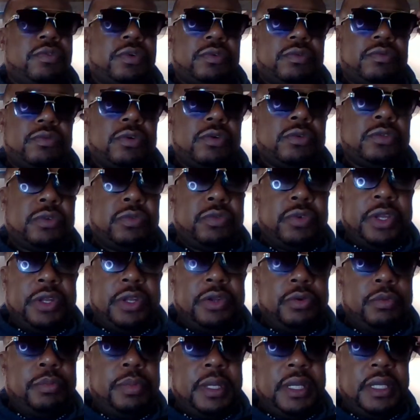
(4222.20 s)
Rosarito
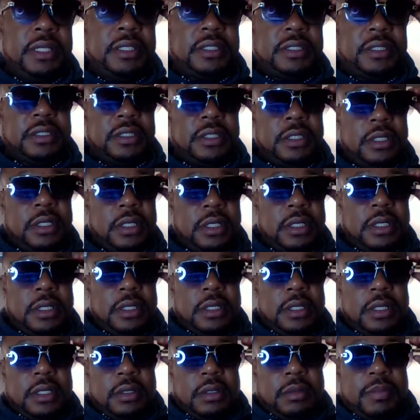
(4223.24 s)
Beach,
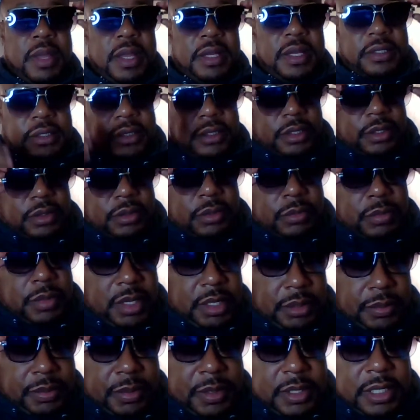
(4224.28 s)
Mexico. Man.
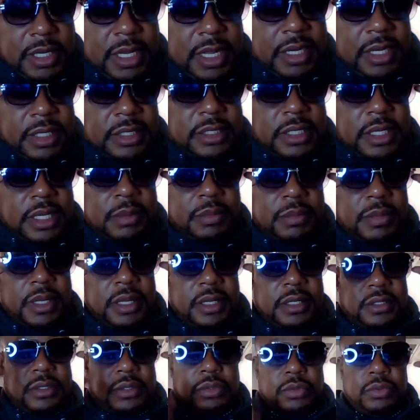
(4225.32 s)
I spent a lot of time
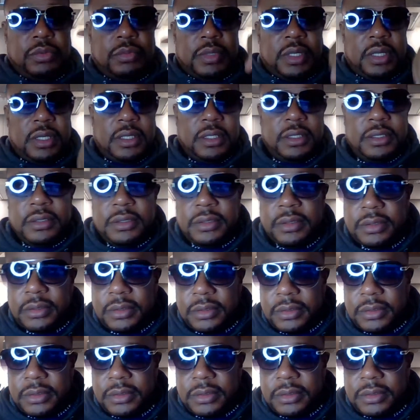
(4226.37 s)
there too, man.